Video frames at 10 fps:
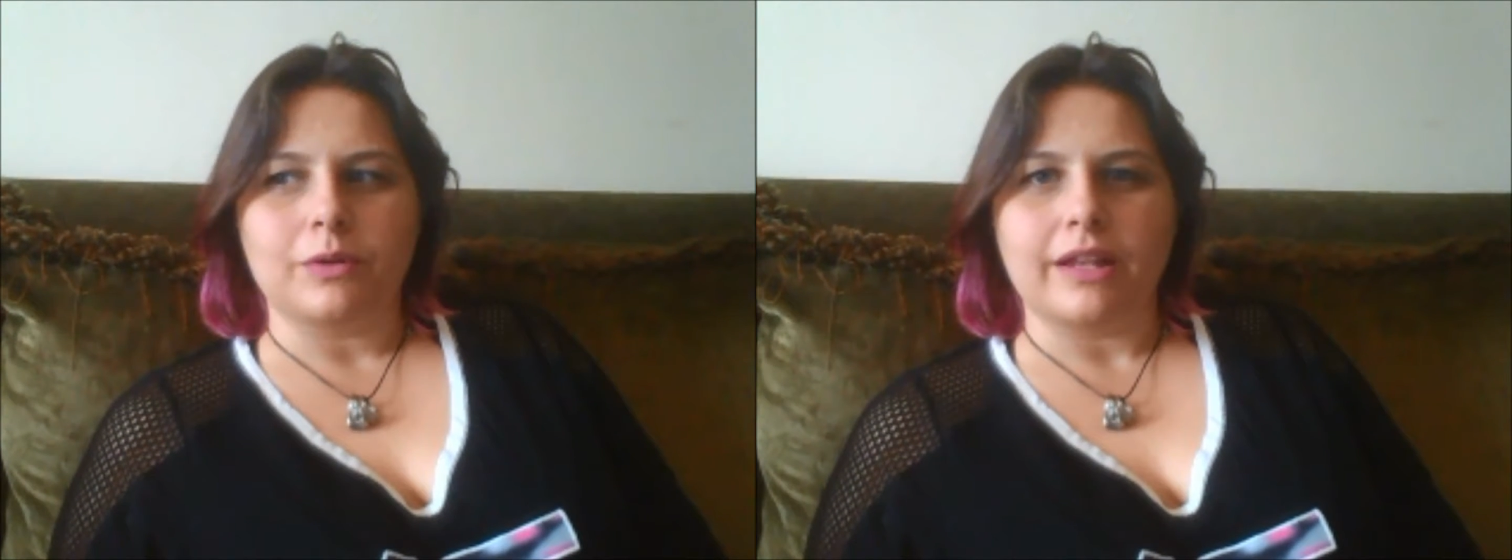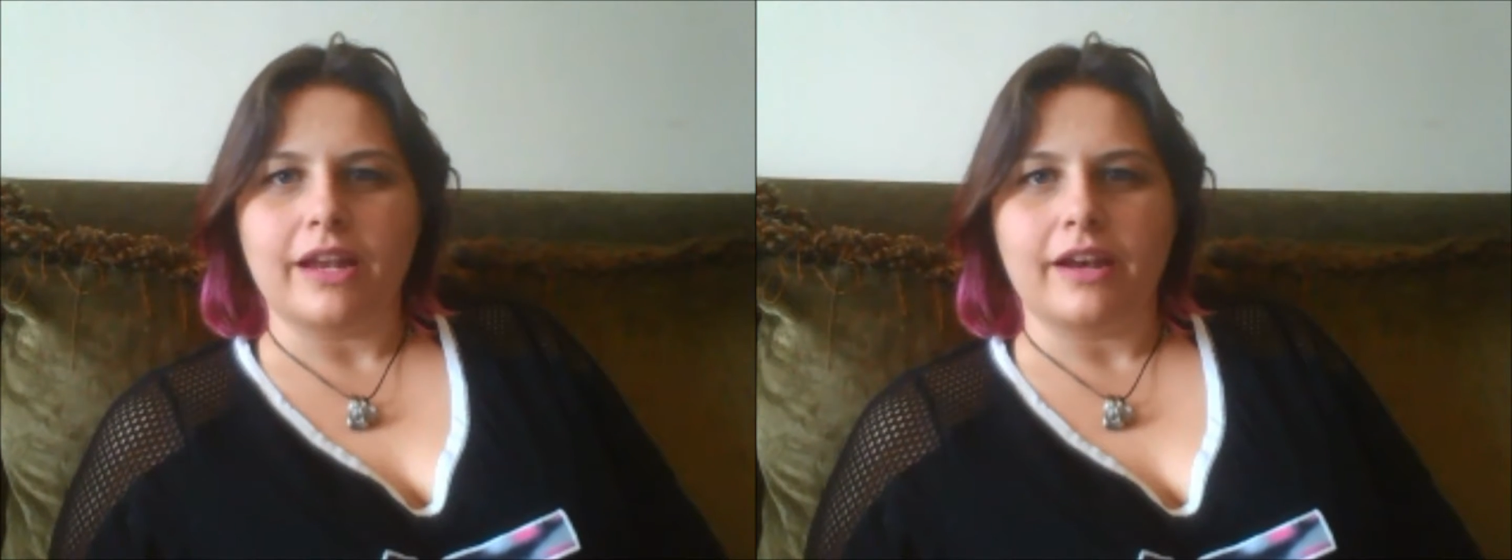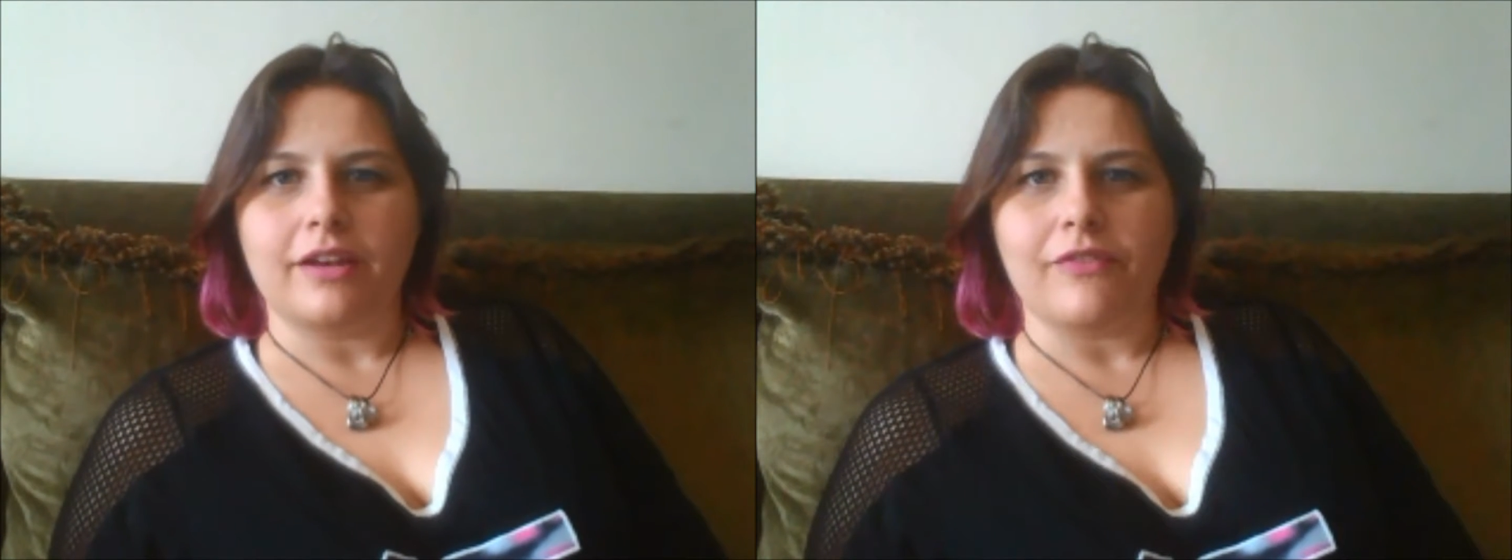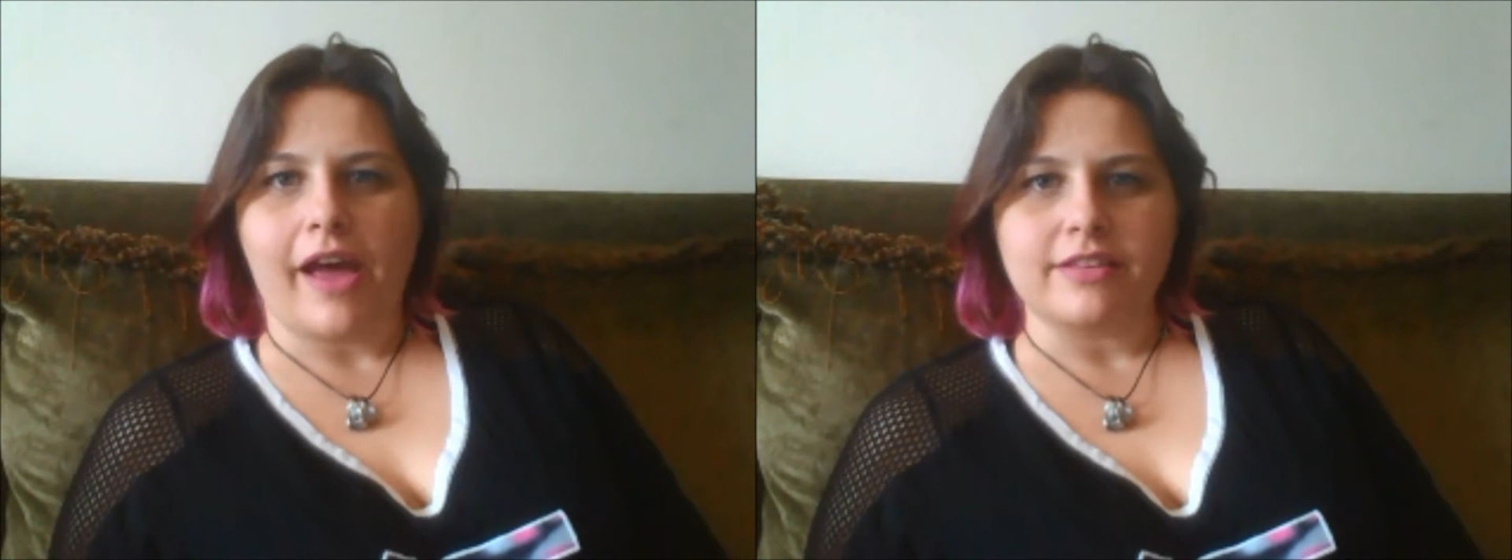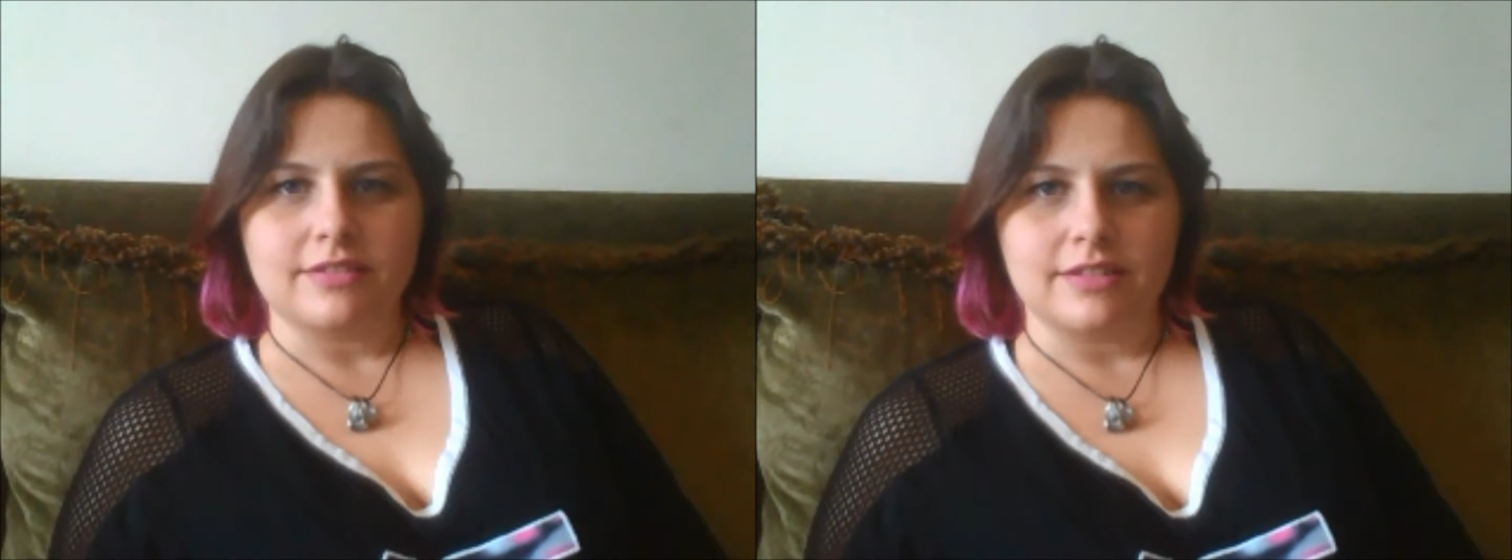I needed to
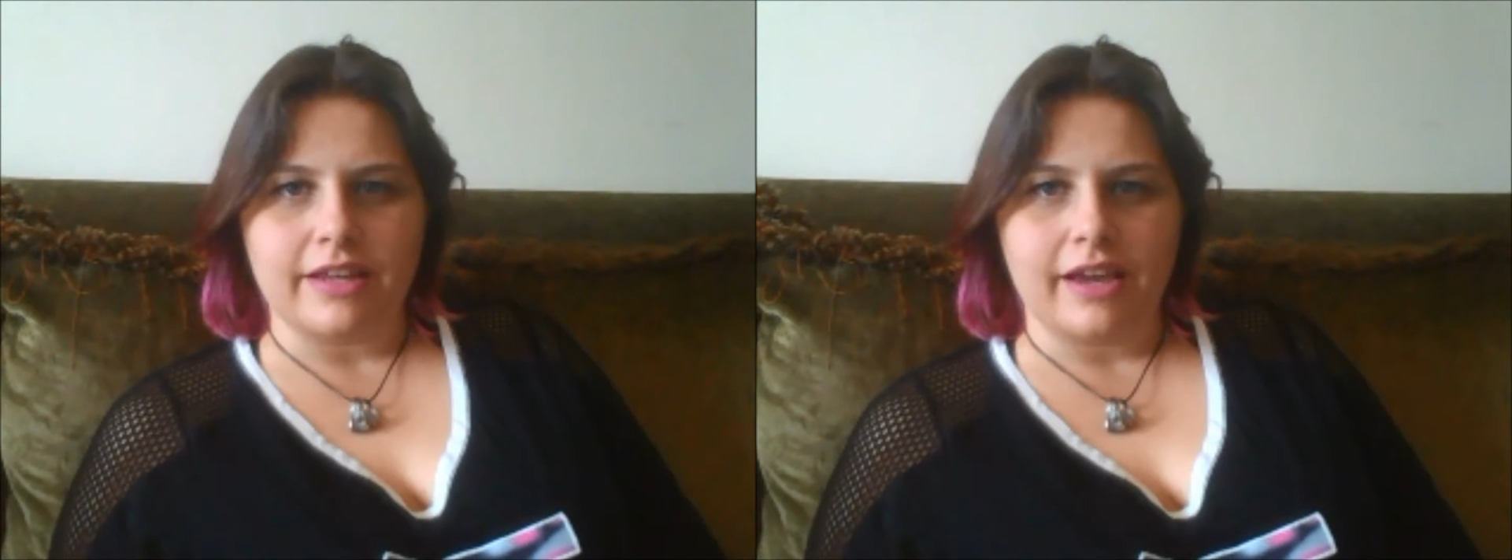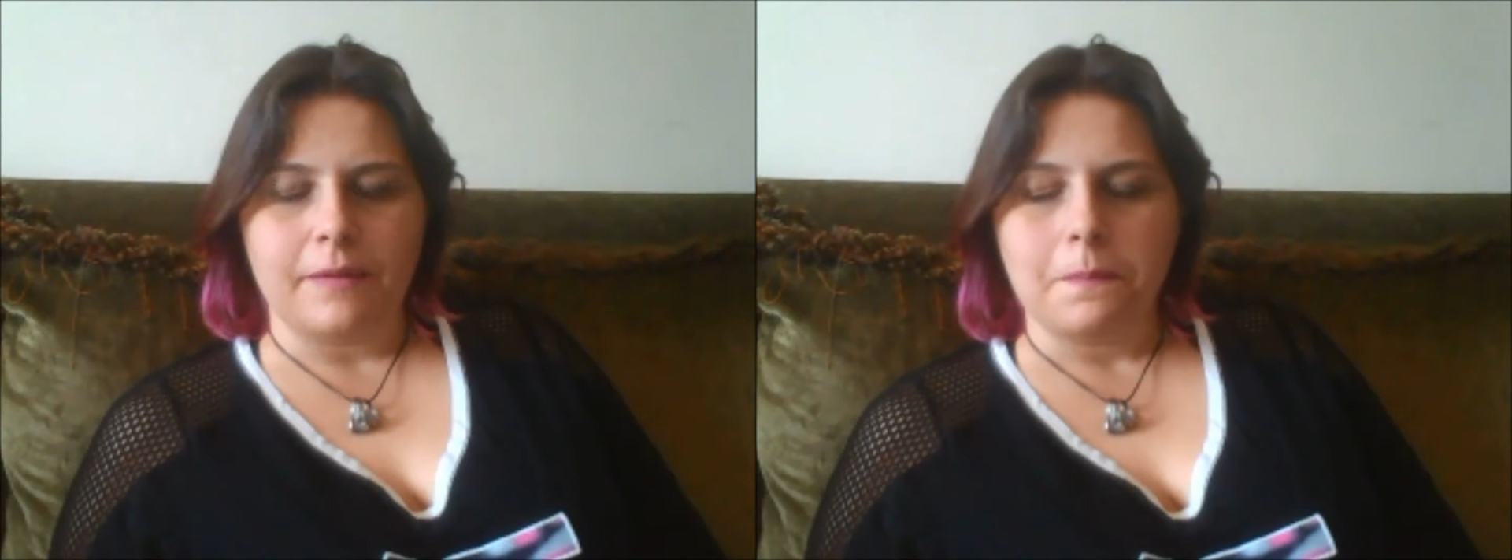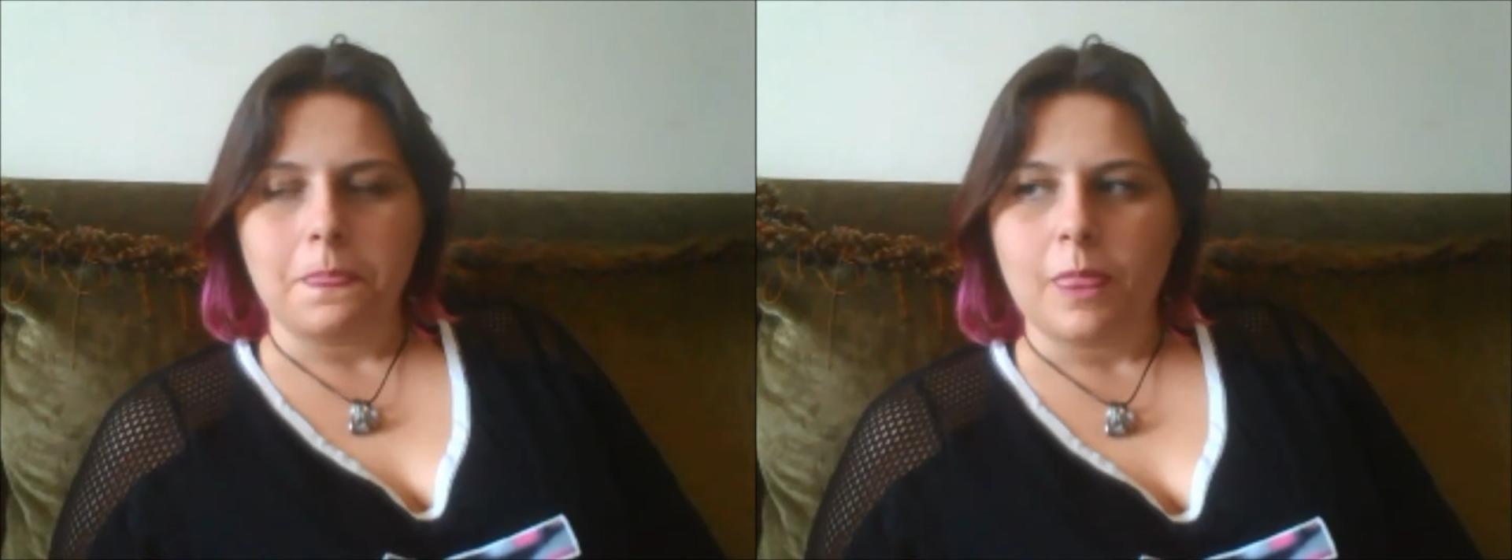fast today,